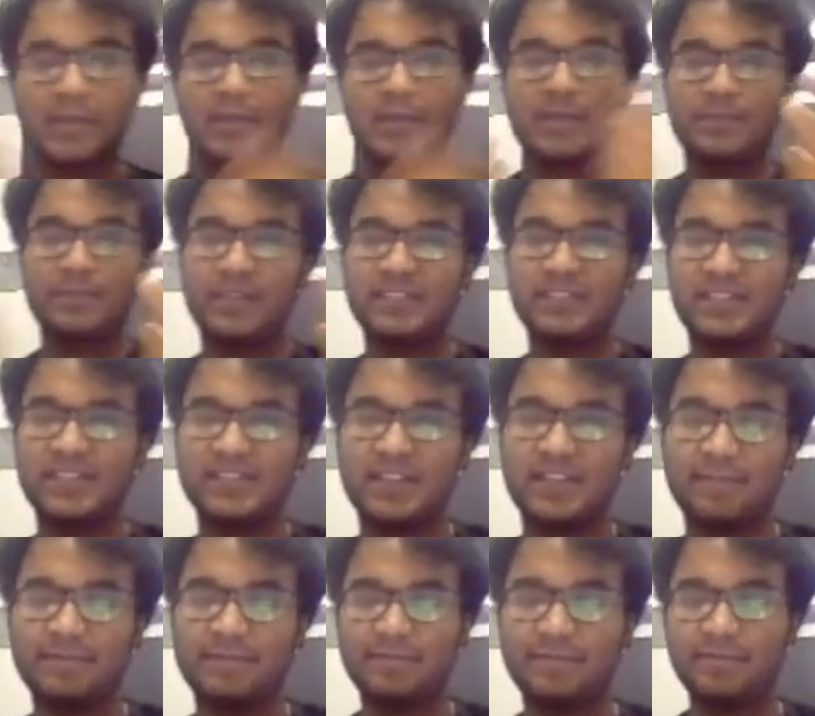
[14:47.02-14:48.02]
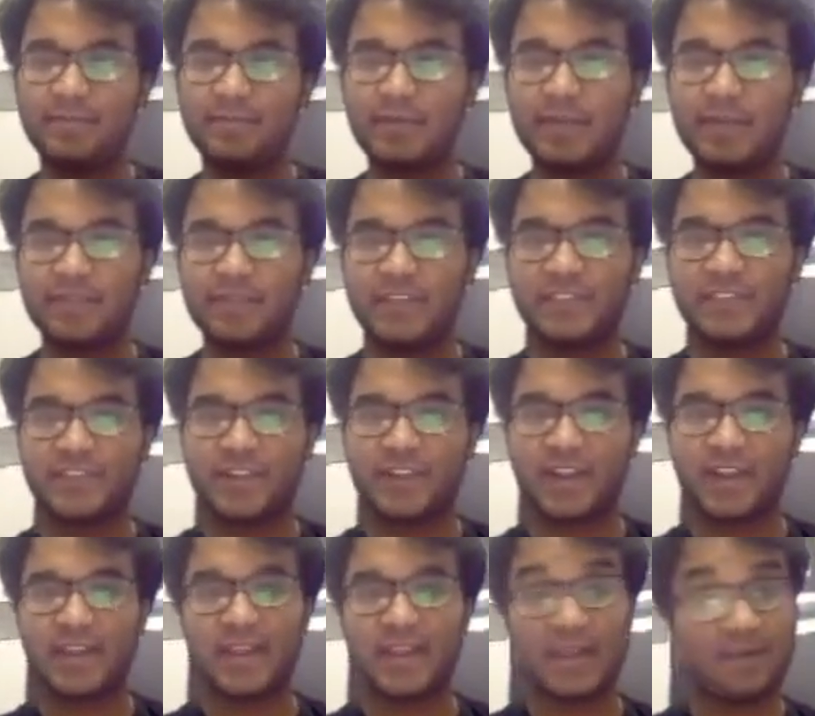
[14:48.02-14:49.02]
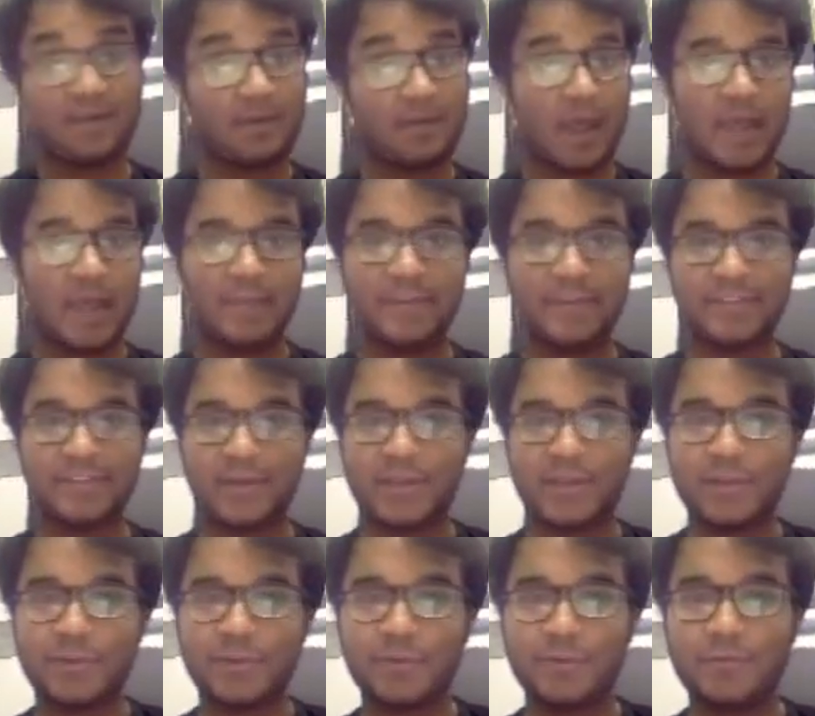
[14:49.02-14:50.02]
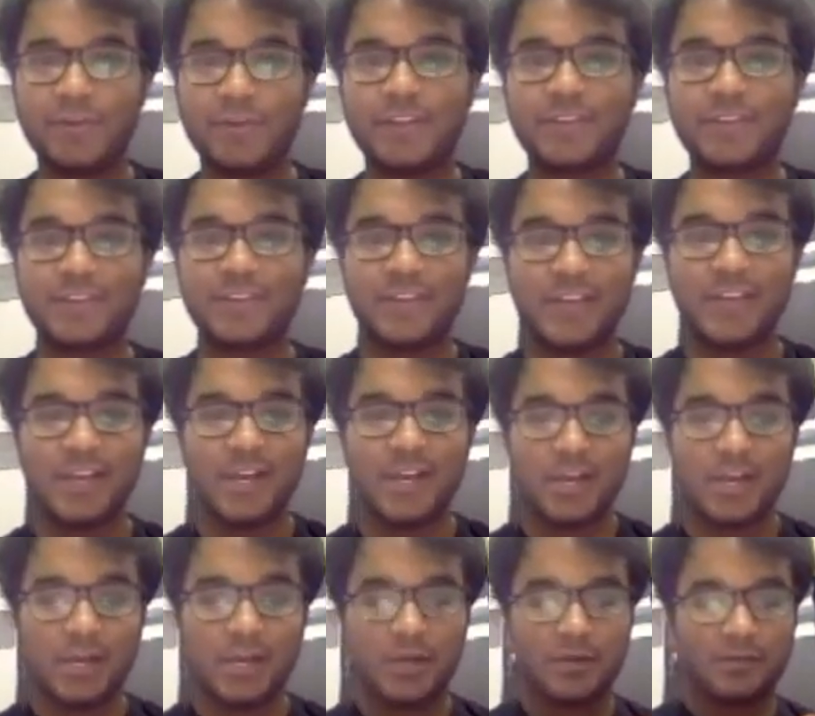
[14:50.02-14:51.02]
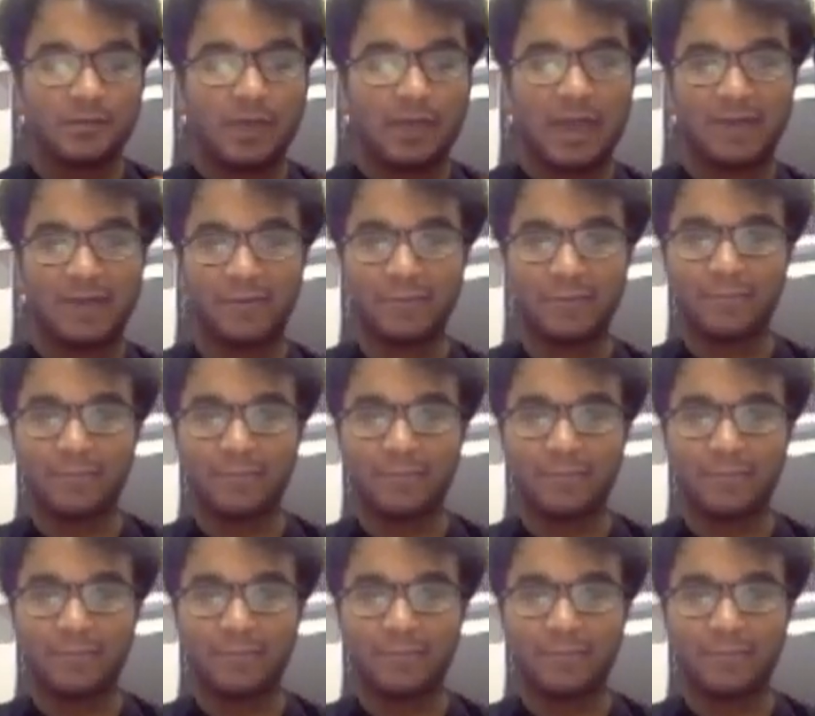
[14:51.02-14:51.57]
please give these a try, and I'll be joining you with how